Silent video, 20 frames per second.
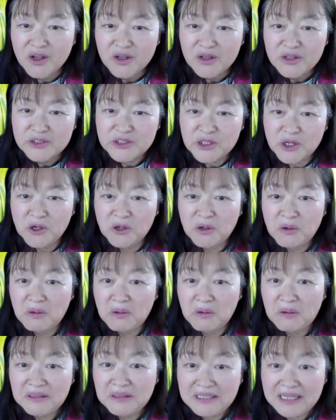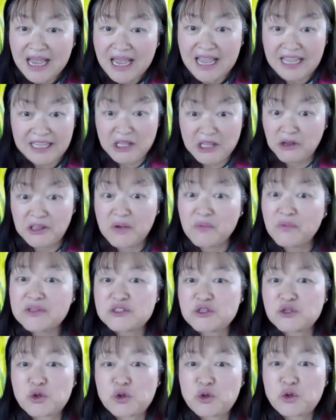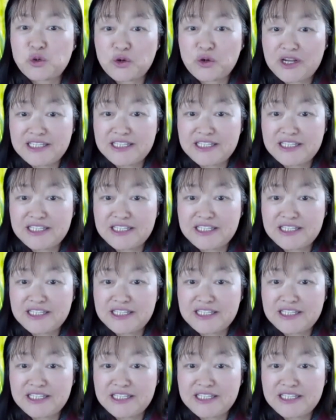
So I know that was a great